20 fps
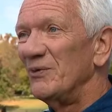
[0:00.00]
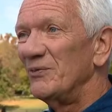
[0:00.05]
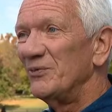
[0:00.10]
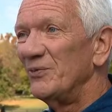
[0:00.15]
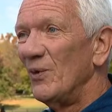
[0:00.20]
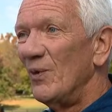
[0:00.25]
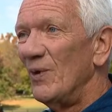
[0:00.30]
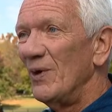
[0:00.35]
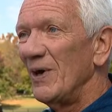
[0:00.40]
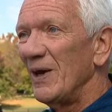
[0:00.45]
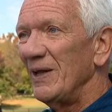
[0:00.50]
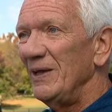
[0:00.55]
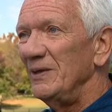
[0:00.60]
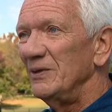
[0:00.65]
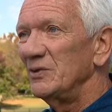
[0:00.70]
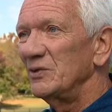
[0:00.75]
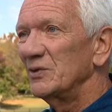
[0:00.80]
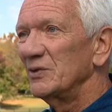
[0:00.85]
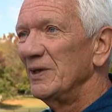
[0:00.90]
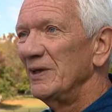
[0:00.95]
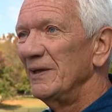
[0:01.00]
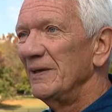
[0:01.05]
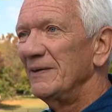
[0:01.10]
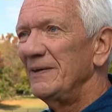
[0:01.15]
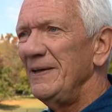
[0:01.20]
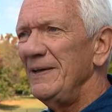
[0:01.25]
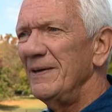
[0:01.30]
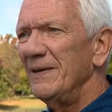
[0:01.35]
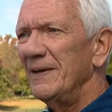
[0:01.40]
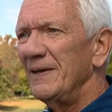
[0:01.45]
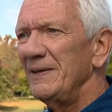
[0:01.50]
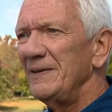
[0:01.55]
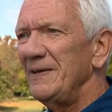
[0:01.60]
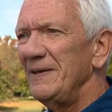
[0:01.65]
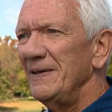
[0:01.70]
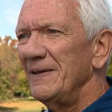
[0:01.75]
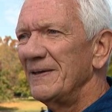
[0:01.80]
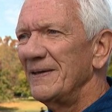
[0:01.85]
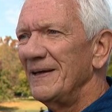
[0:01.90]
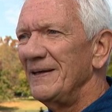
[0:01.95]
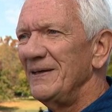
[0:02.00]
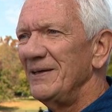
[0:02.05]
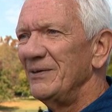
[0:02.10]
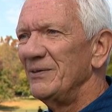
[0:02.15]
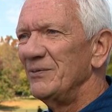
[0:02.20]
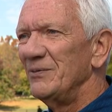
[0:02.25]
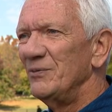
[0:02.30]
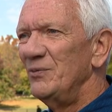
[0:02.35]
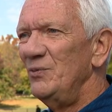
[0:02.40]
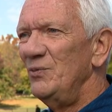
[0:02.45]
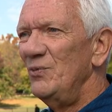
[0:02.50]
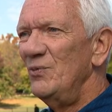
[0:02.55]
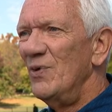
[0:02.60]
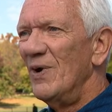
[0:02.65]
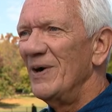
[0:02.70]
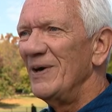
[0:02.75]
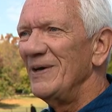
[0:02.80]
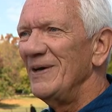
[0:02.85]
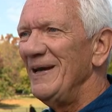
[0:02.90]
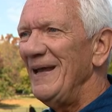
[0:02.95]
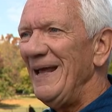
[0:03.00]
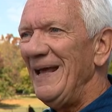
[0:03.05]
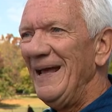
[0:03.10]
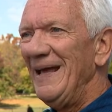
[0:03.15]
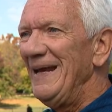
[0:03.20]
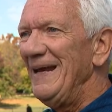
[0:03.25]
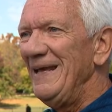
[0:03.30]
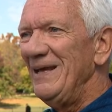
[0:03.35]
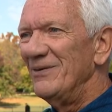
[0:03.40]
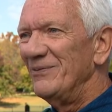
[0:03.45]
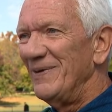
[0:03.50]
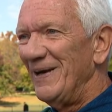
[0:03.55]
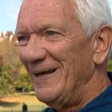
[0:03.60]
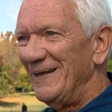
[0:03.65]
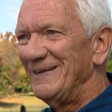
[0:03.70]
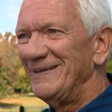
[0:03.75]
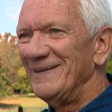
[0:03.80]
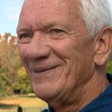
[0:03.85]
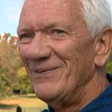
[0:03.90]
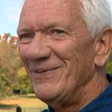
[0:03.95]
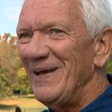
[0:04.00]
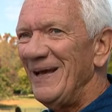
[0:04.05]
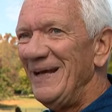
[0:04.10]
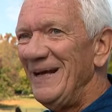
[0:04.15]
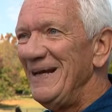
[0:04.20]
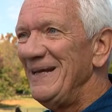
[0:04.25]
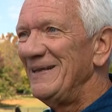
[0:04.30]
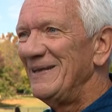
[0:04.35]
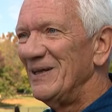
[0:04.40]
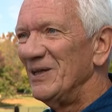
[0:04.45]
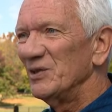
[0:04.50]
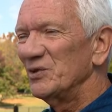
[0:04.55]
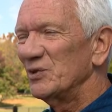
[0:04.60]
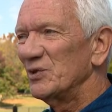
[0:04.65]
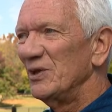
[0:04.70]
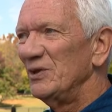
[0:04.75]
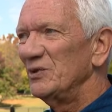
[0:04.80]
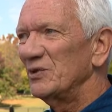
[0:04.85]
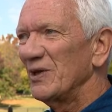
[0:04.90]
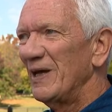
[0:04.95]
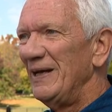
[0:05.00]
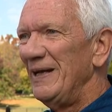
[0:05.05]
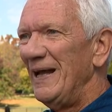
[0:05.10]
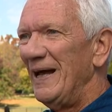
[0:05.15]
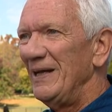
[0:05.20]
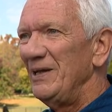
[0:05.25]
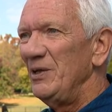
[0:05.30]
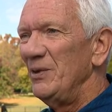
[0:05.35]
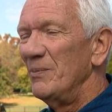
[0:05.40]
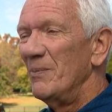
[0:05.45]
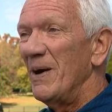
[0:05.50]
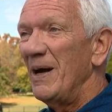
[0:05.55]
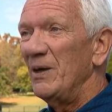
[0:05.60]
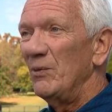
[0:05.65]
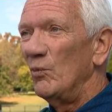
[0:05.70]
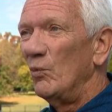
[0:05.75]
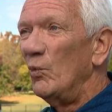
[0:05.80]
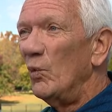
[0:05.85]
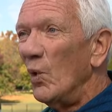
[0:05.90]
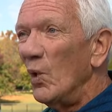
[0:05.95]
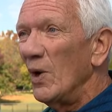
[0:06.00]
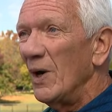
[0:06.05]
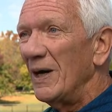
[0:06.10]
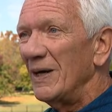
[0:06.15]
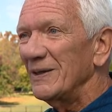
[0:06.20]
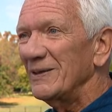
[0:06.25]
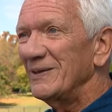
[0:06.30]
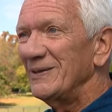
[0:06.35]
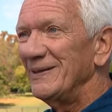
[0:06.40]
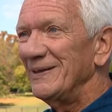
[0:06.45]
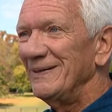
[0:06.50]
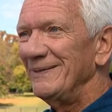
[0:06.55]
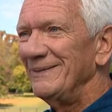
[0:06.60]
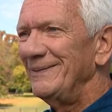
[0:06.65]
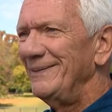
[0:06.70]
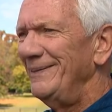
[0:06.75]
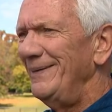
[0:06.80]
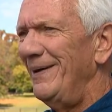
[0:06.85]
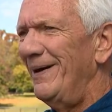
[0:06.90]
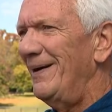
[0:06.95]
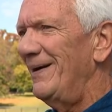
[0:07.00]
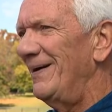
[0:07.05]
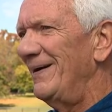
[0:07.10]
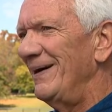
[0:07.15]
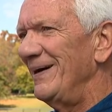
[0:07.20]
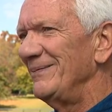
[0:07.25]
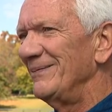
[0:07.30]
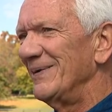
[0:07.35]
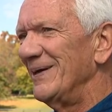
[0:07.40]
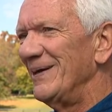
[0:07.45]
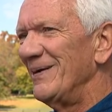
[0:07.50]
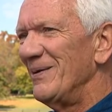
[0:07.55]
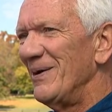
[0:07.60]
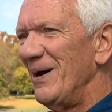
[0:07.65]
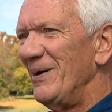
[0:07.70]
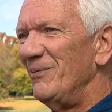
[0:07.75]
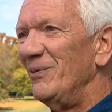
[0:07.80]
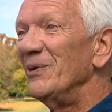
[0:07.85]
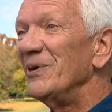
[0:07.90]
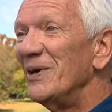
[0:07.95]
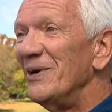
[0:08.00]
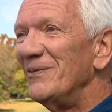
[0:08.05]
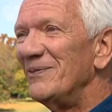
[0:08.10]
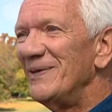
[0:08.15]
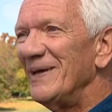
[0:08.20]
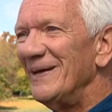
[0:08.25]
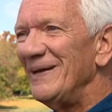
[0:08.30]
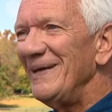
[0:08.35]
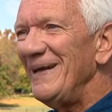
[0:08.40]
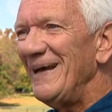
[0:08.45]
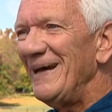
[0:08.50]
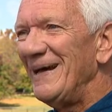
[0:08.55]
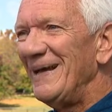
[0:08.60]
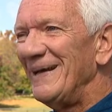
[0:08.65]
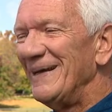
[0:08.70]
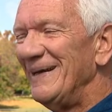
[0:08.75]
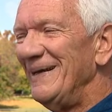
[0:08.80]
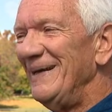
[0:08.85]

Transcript: and 40s, the idea that you'd run any event of any distance and that you might walk, no, I wouldn't have done that.